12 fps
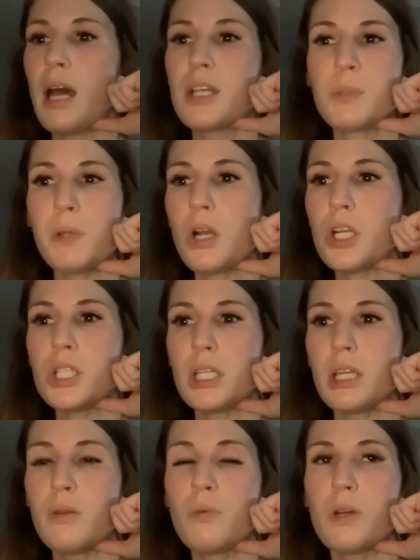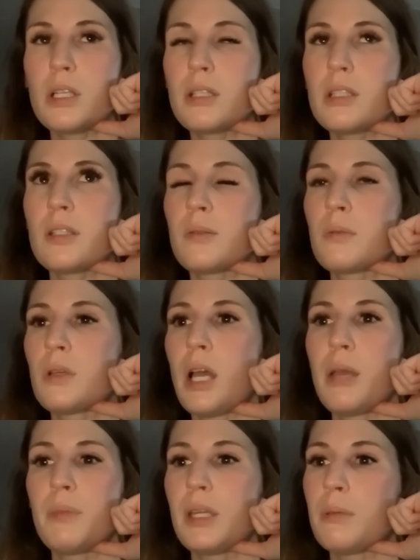SBRT was,
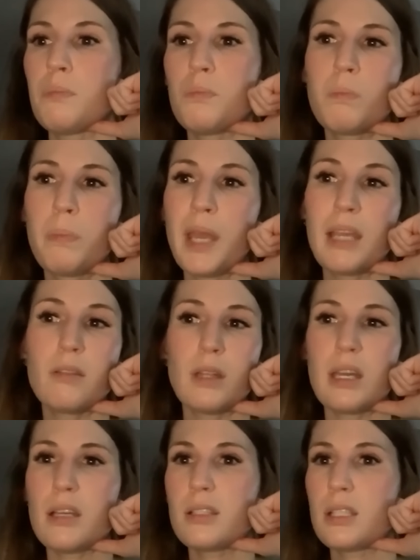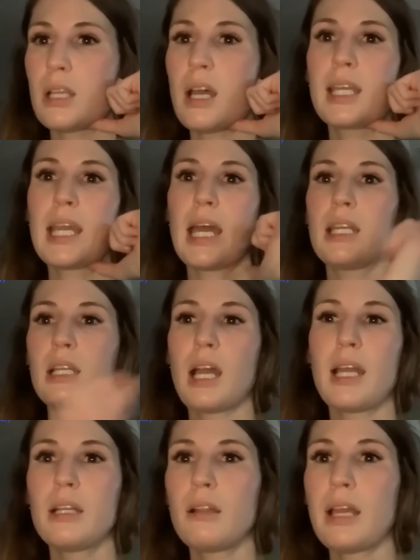I mean, painless. Again,
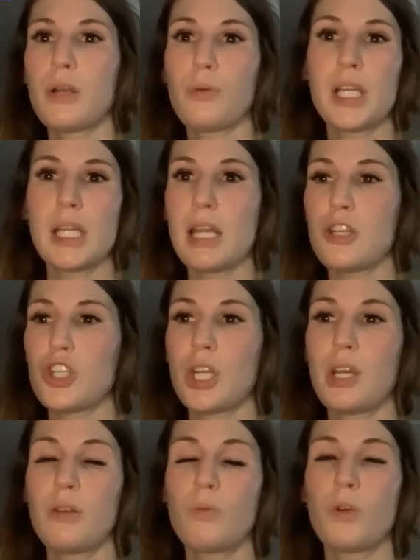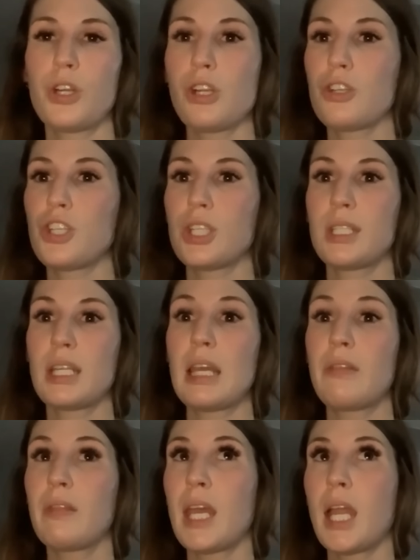kind of like radiation, where you're just
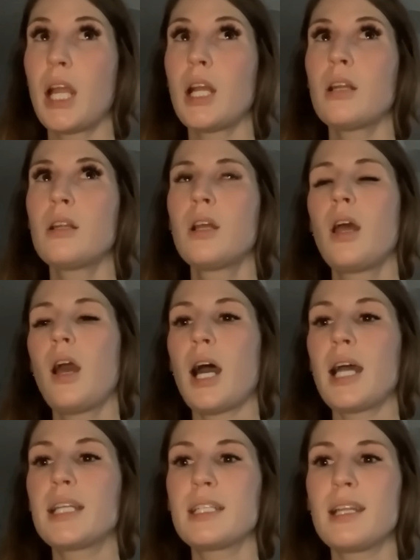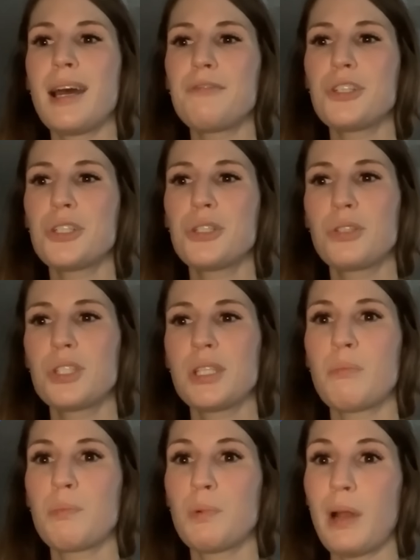in there. I did have to do
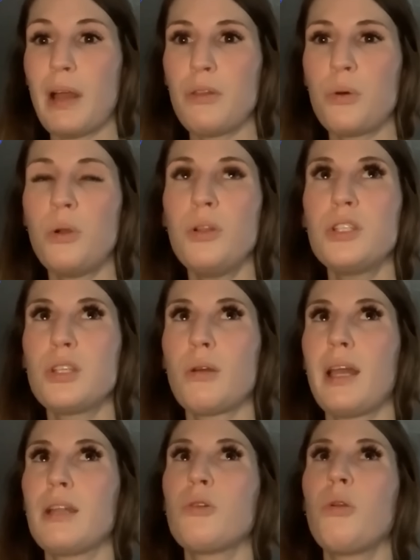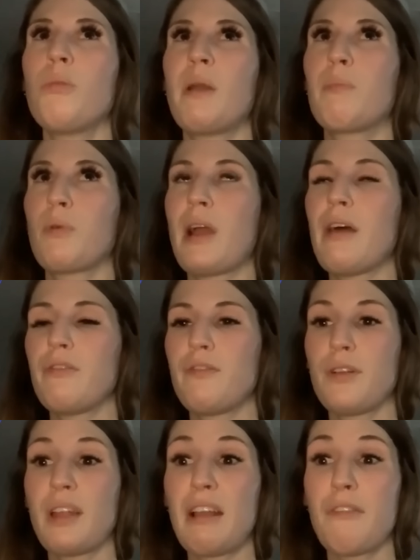some breath hold. So I had to hold my breath
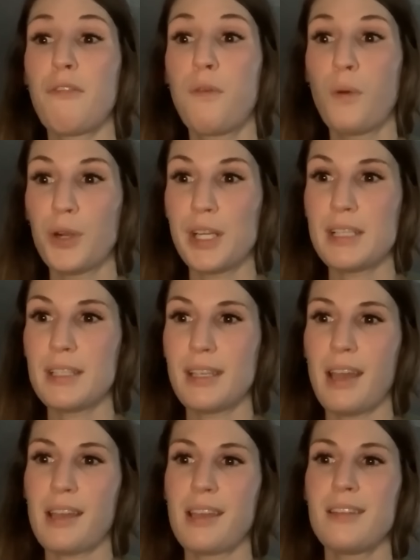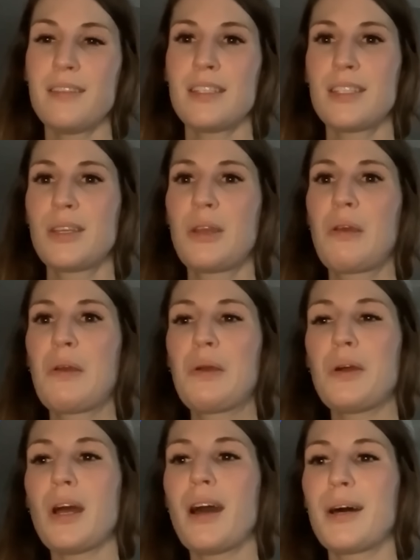for like 40 seconds,
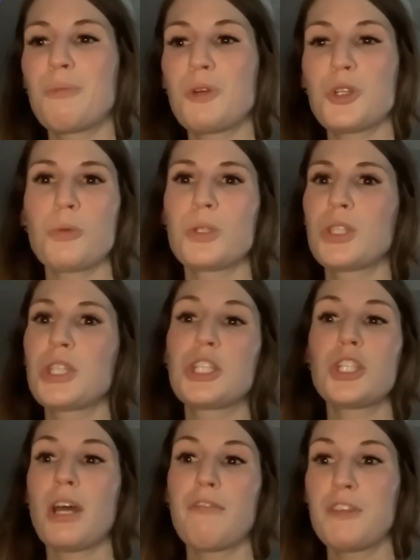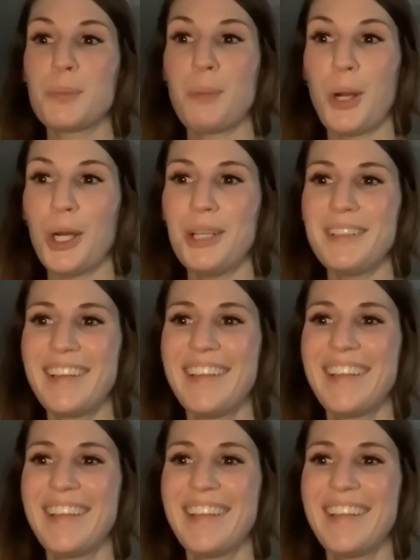um, which was the toughest part.